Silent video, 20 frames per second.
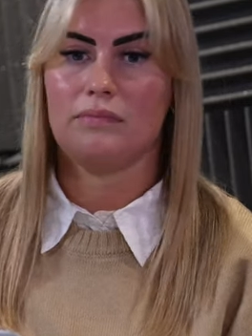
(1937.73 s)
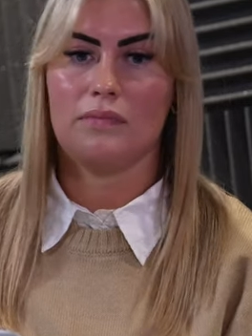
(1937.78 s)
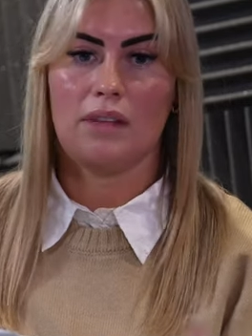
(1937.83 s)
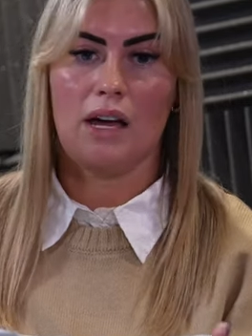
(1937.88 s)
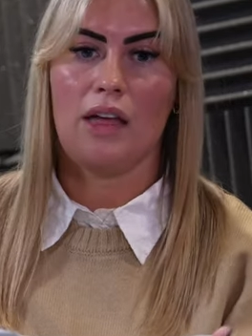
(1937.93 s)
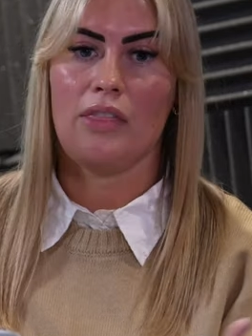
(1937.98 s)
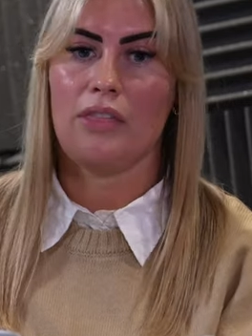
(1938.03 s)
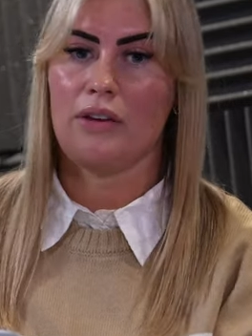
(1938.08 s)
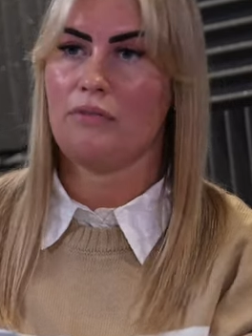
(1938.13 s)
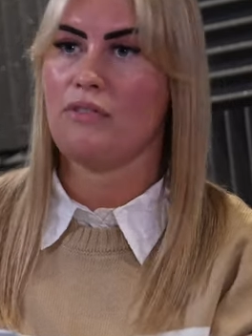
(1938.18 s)

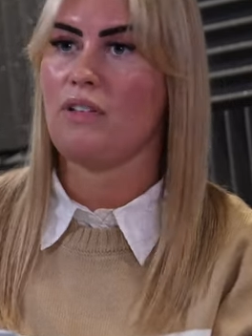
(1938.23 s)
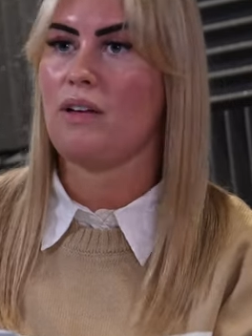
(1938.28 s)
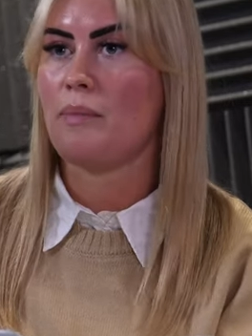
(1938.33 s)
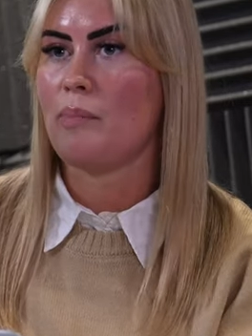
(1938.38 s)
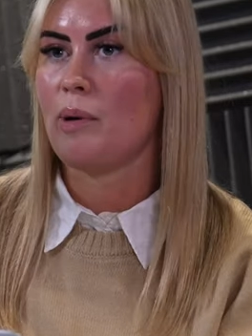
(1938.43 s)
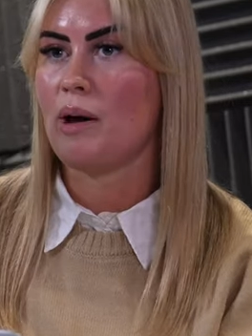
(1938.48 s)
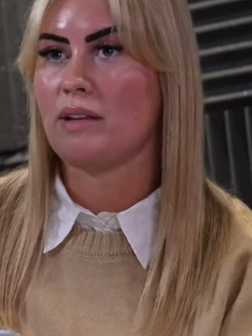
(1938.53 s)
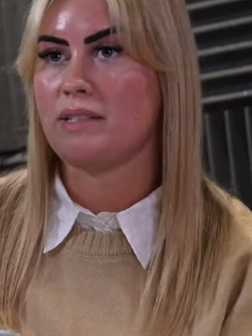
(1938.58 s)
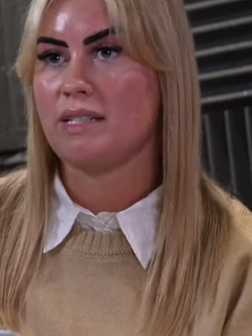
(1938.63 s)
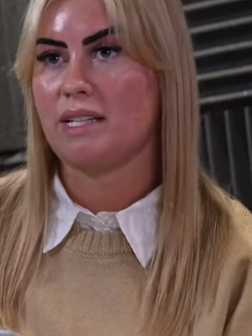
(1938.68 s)
other third
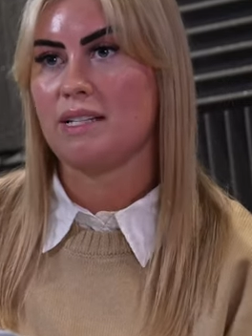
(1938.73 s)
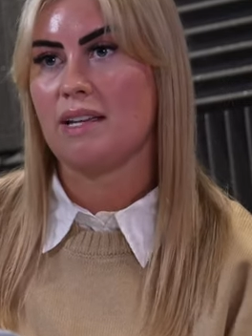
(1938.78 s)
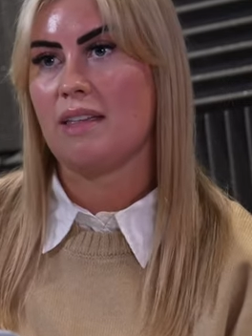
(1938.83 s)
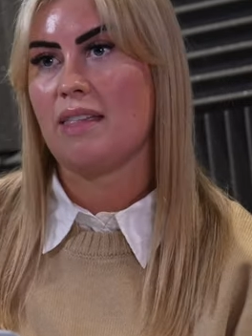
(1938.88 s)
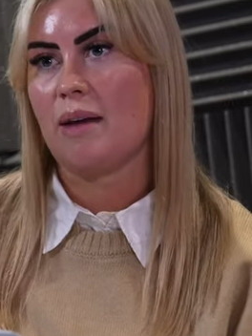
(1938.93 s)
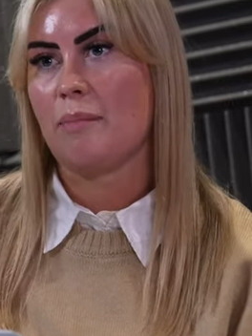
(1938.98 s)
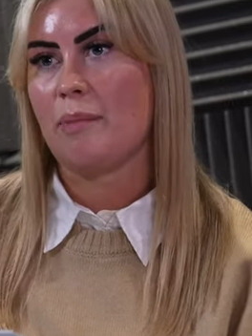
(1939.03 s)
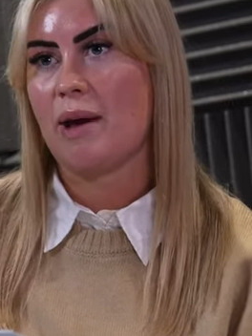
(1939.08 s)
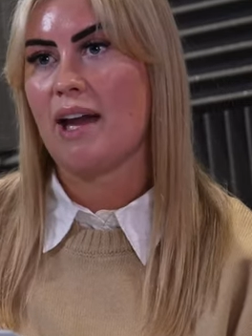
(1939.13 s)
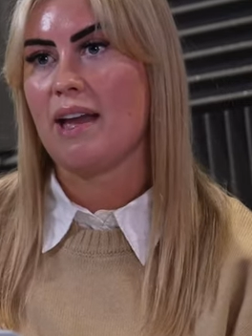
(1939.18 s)
parties that
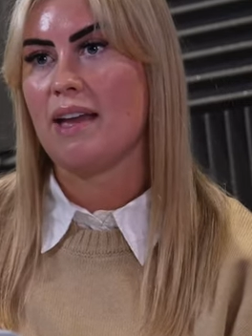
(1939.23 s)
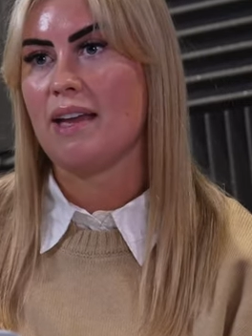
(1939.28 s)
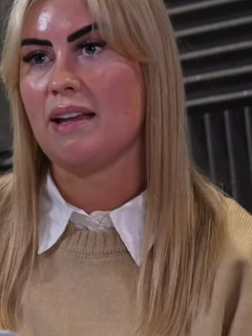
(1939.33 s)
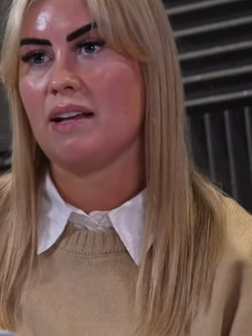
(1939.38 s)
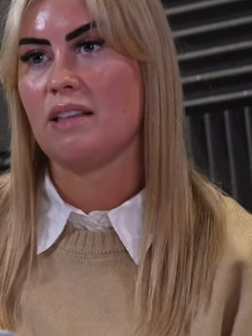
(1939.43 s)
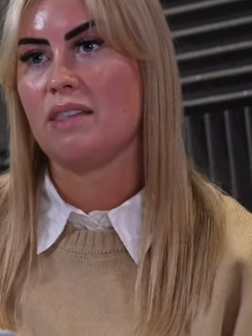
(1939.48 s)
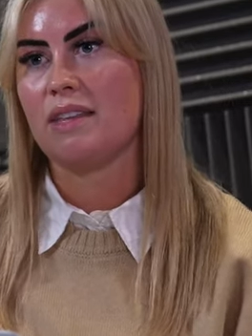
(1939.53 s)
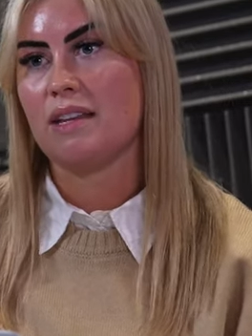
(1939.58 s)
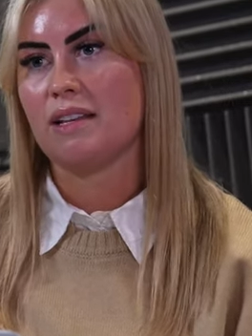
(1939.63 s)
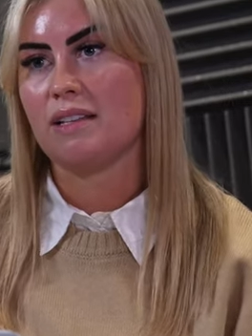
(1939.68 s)
they're paying
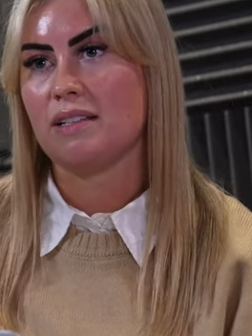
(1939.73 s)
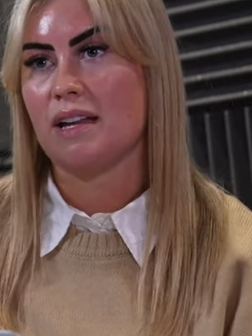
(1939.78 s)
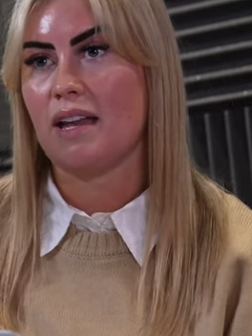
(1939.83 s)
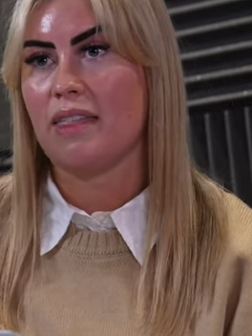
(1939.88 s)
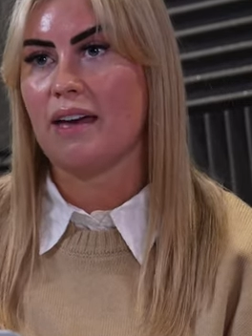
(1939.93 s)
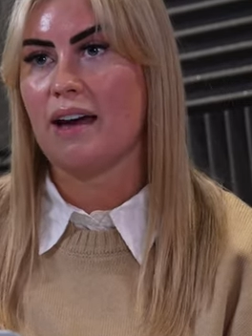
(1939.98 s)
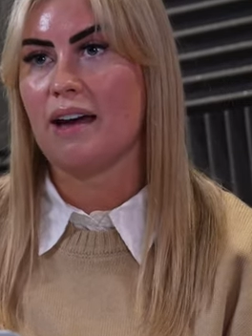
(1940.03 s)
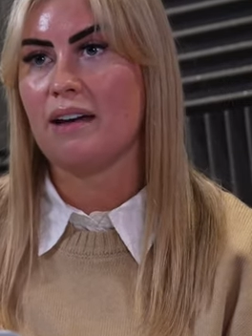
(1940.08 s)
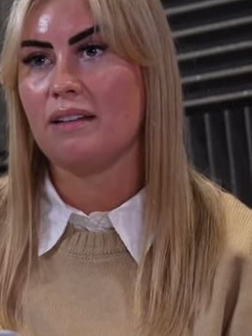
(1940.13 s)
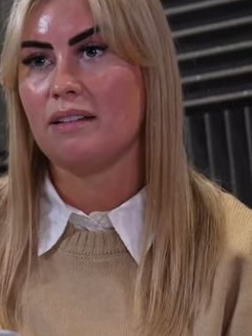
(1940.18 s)
and cool. things like that.